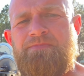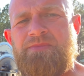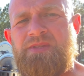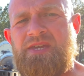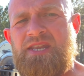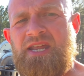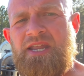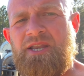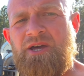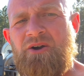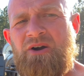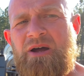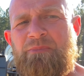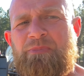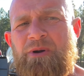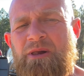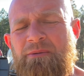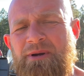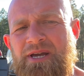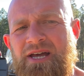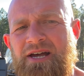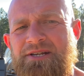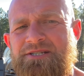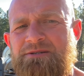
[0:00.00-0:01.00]
And I know I
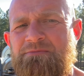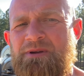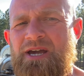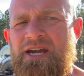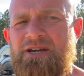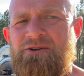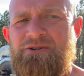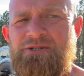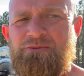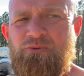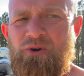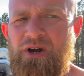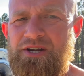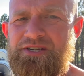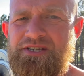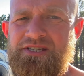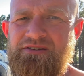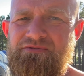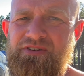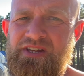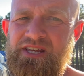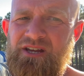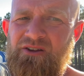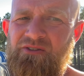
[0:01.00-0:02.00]
probably got some haters watching
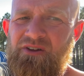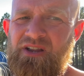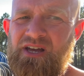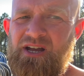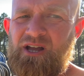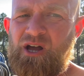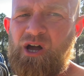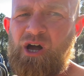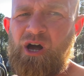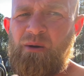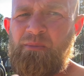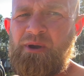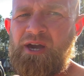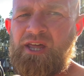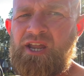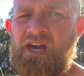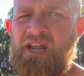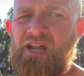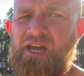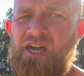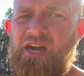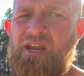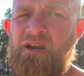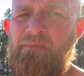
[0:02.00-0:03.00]
the video. They're like, oh man,
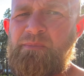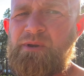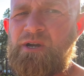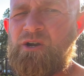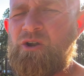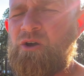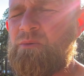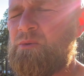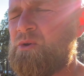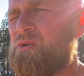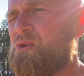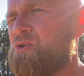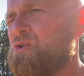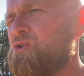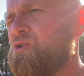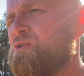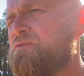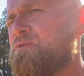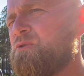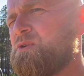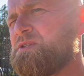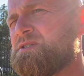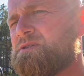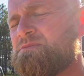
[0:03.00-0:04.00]
I'd have got up there on the
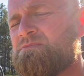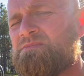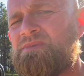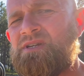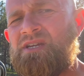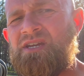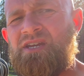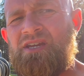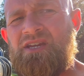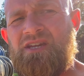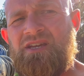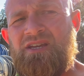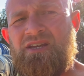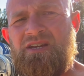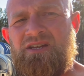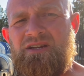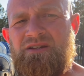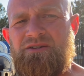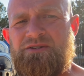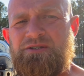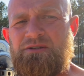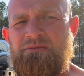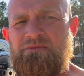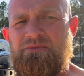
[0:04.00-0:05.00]
roof with some
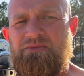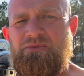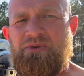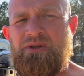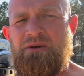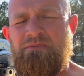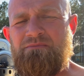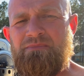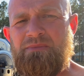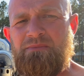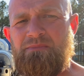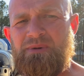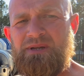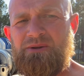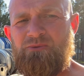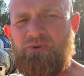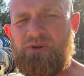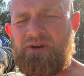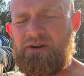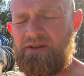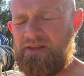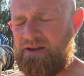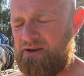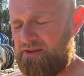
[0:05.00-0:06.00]

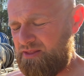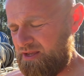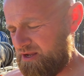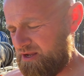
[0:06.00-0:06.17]
what are there? They